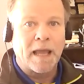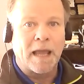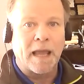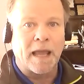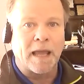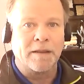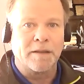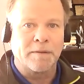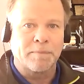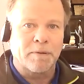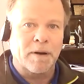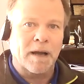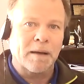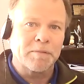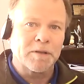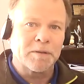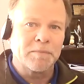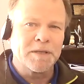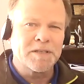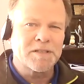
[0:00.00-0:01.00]
And the
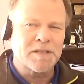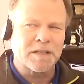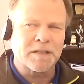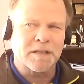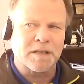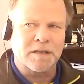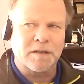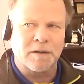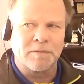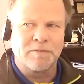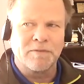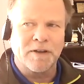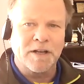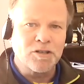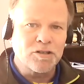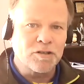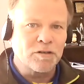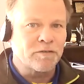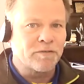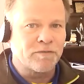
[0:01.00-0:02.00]
problem is that the
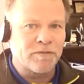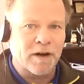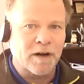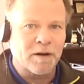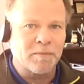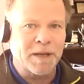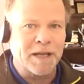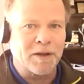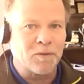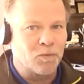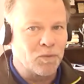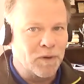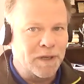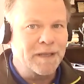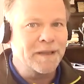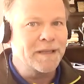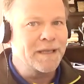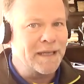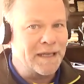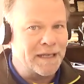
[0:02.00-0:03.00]
conventional farming
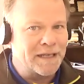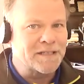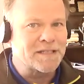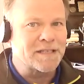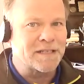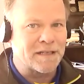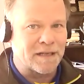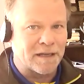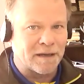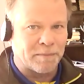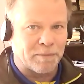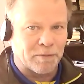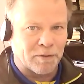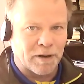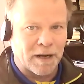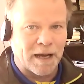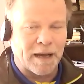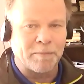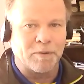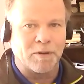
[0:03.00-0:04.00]
really isn't a
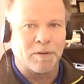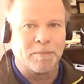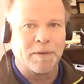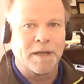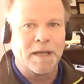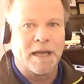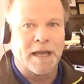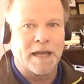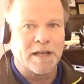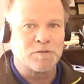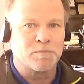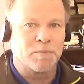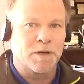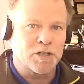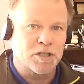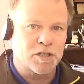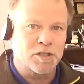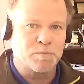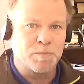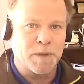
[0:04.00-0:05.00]
problem as
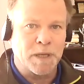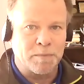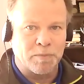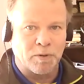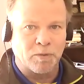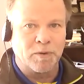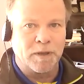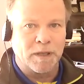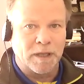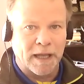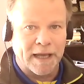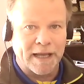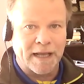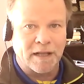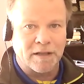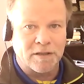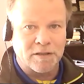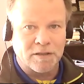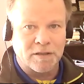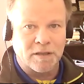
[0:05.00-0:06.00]
much as people would like
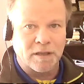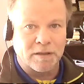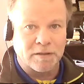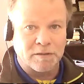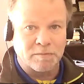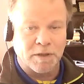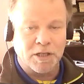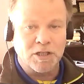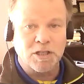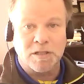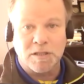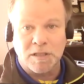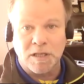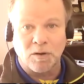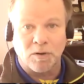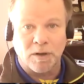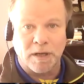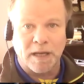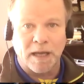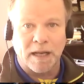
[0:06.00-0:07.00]
it, as much as
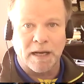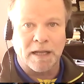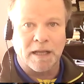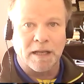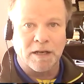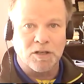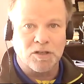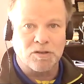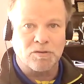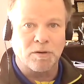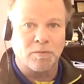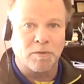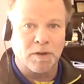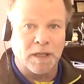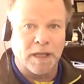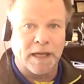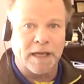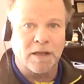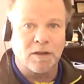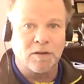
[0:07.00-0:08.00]
the organic industry
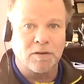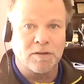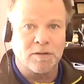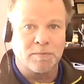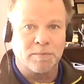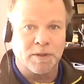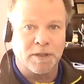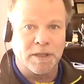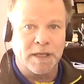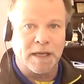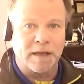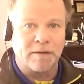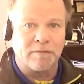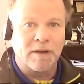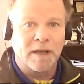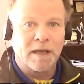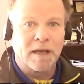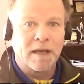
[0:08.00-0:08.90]
would like you to believe.